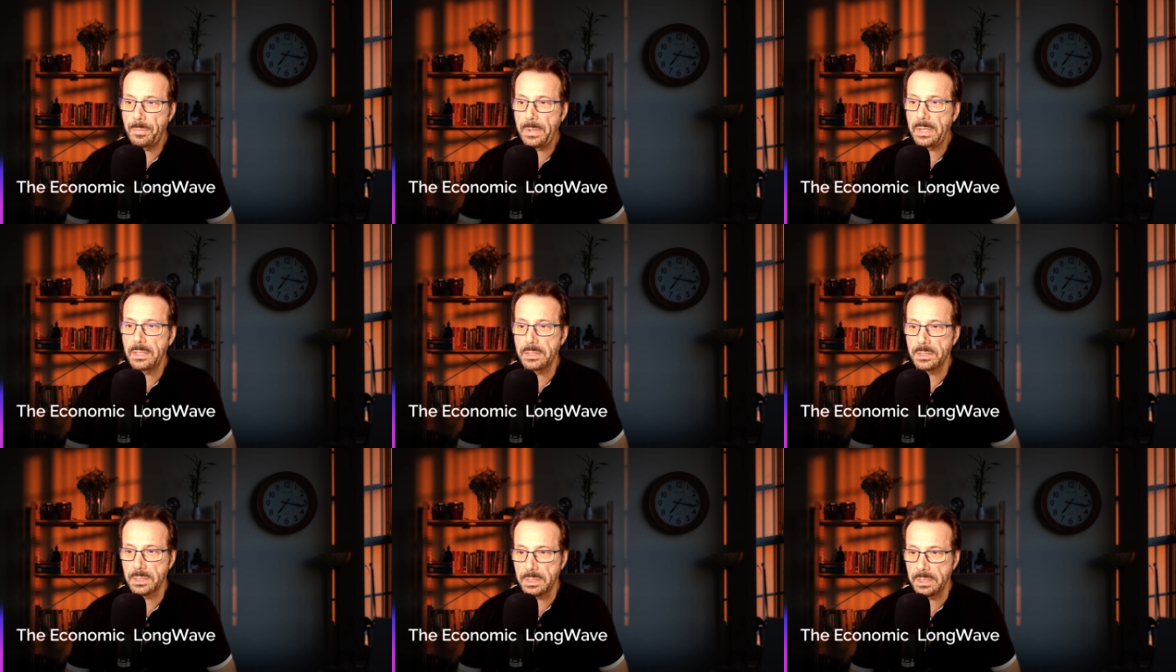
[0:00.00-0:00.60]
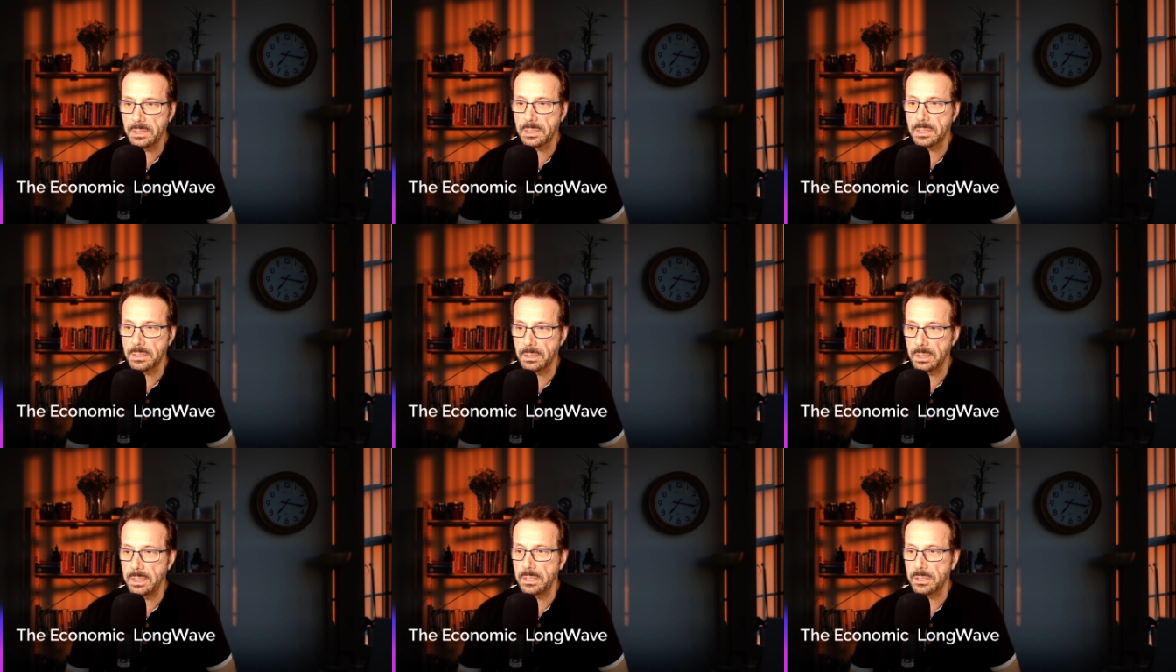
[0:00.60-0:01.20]
Point being is
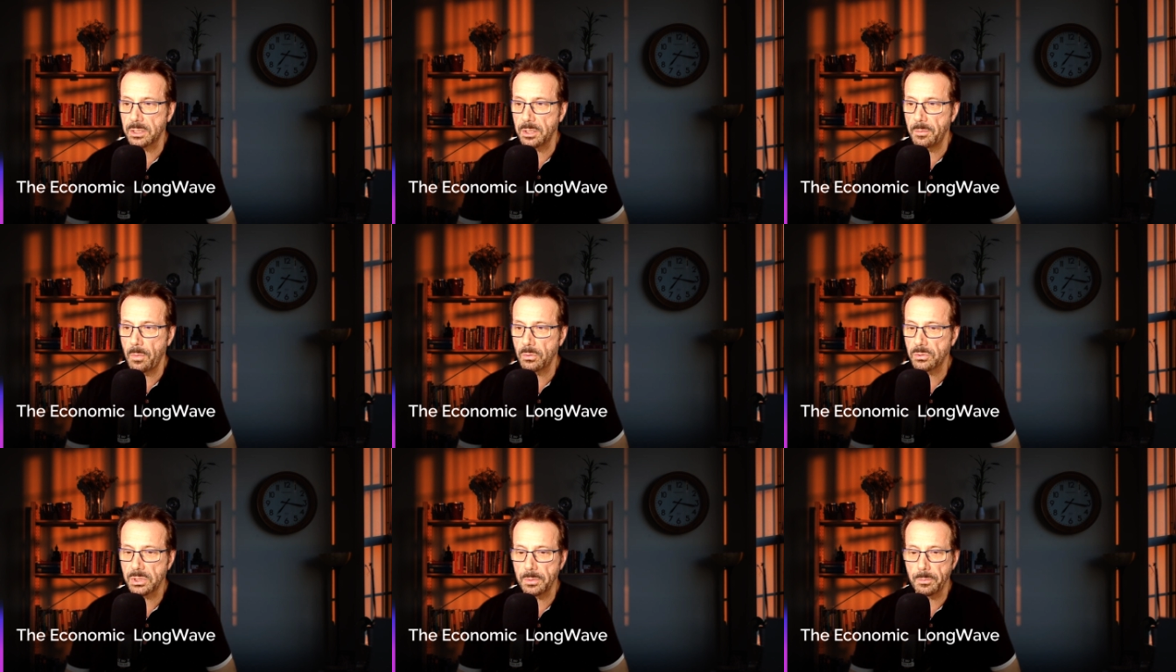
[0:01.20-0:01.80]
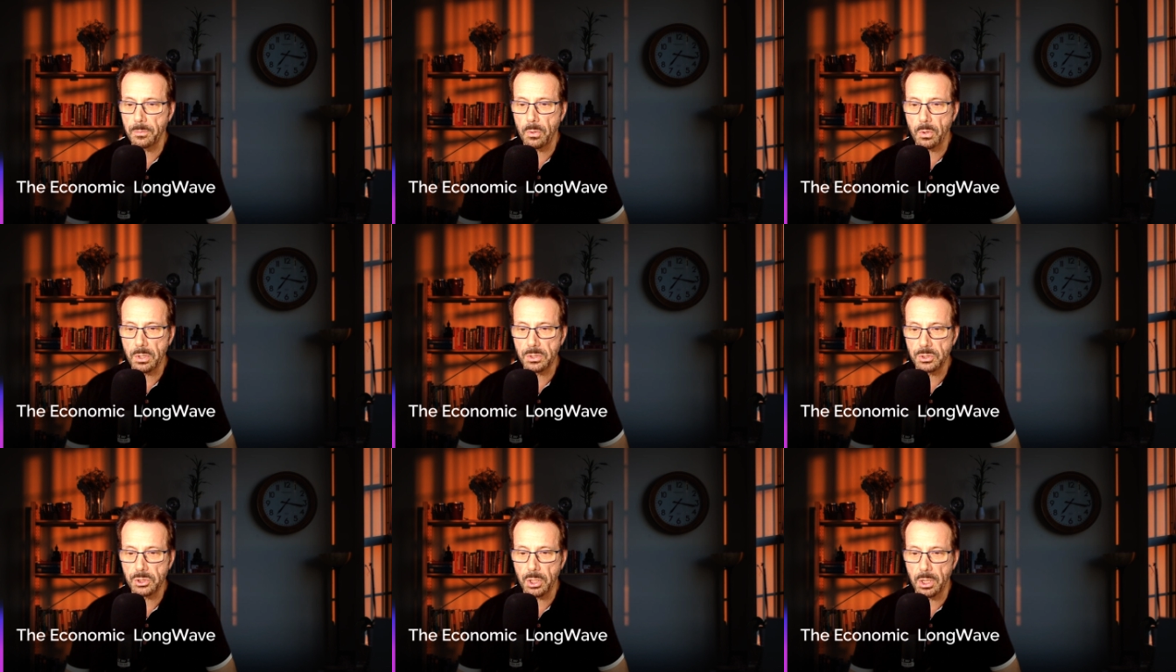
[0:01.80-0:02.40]
this is the most
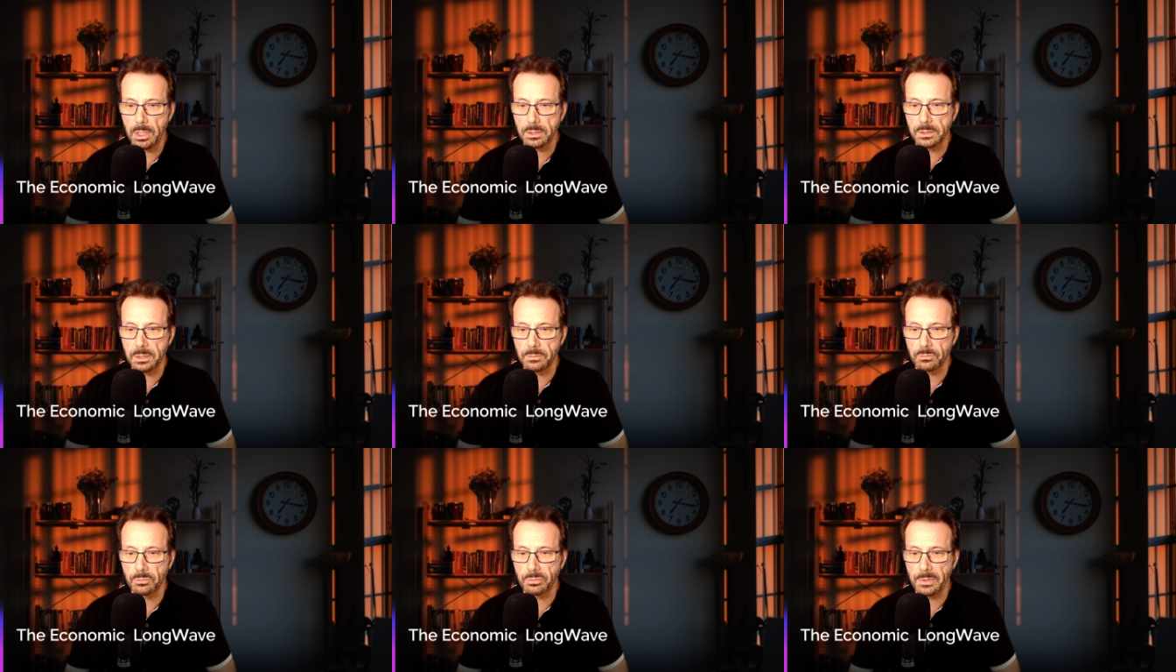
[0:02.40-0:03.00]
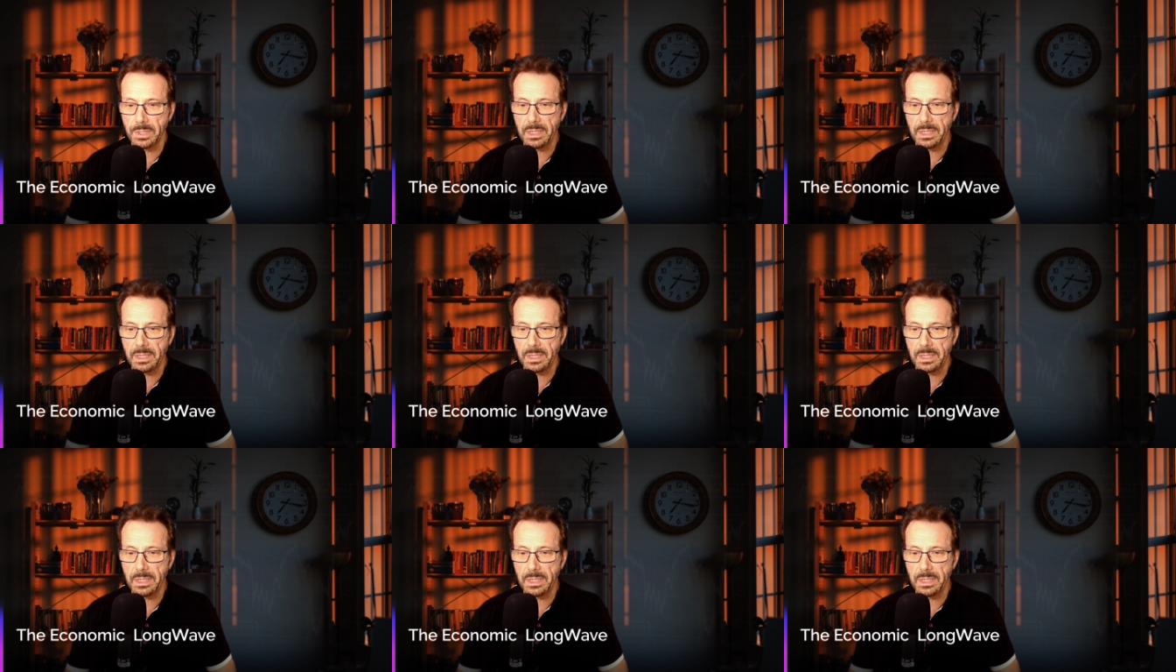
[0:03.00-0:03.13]
important chart.